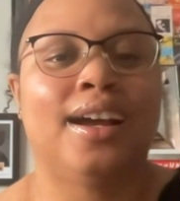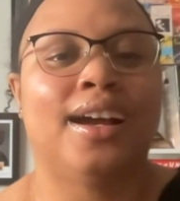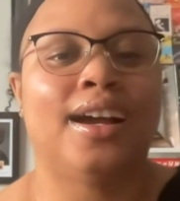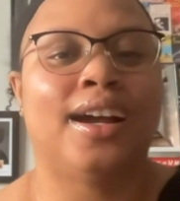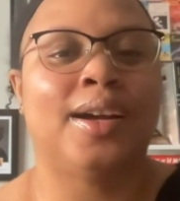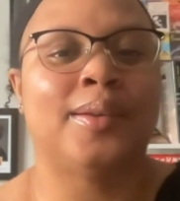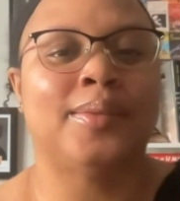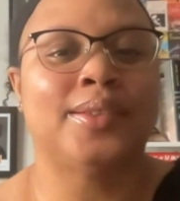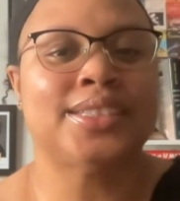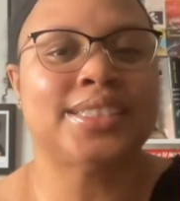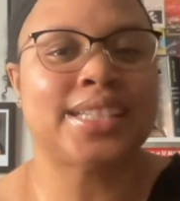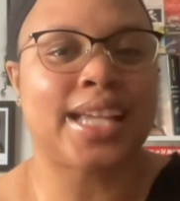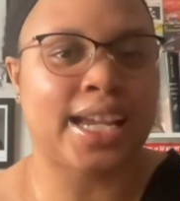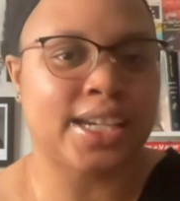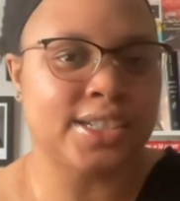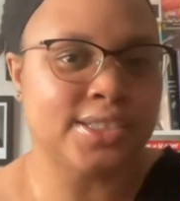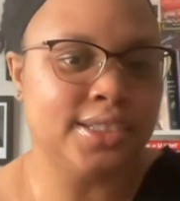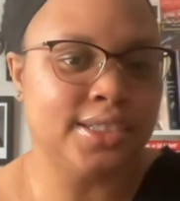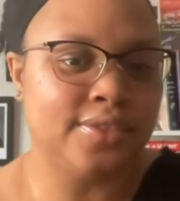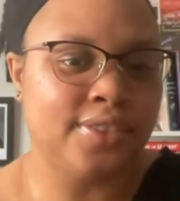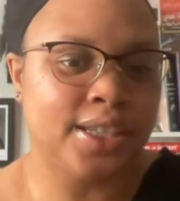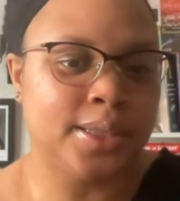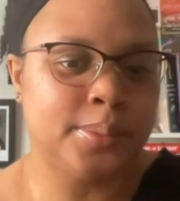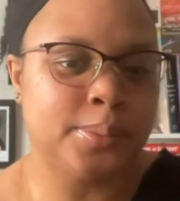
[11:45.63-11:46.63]
It's
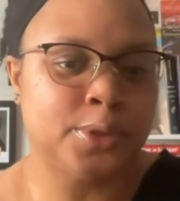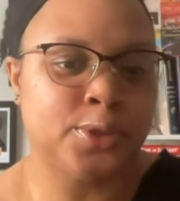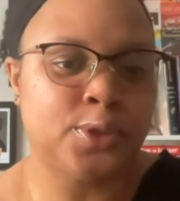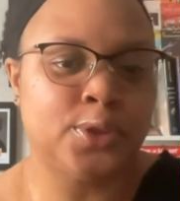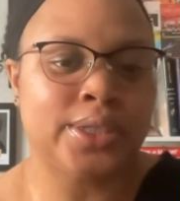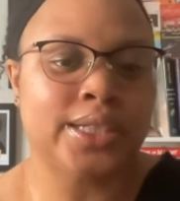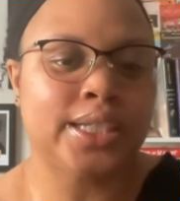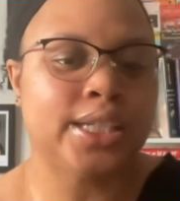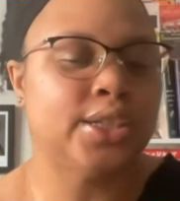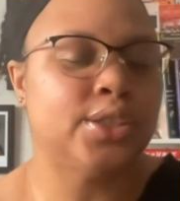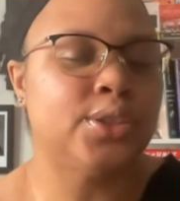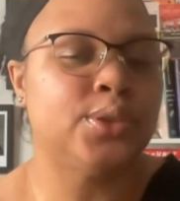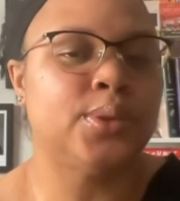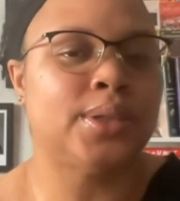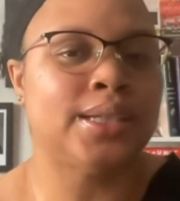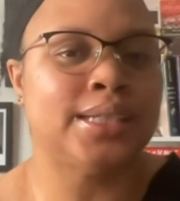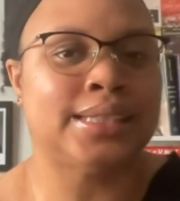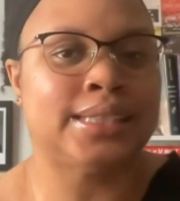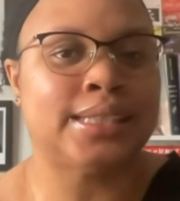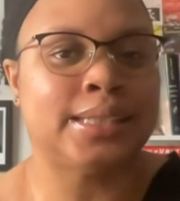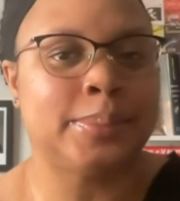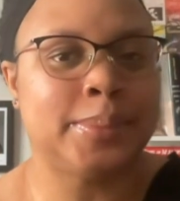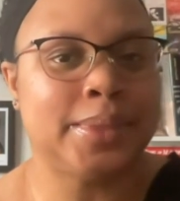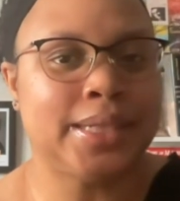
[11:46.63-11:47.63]
actually available on Kindle
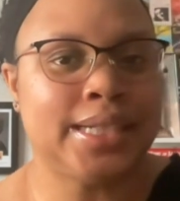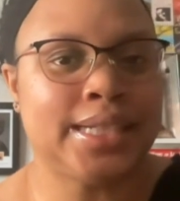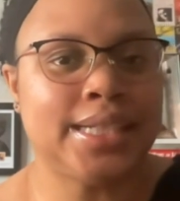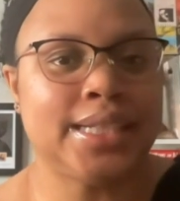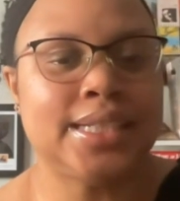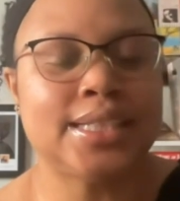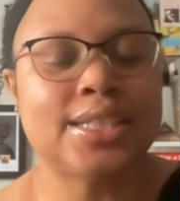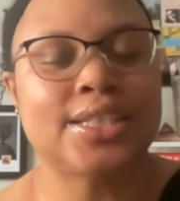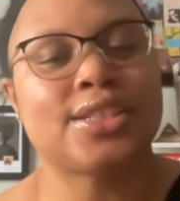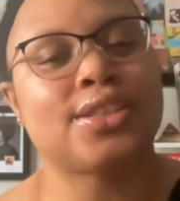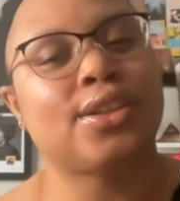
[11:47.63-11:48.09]
Unlimited.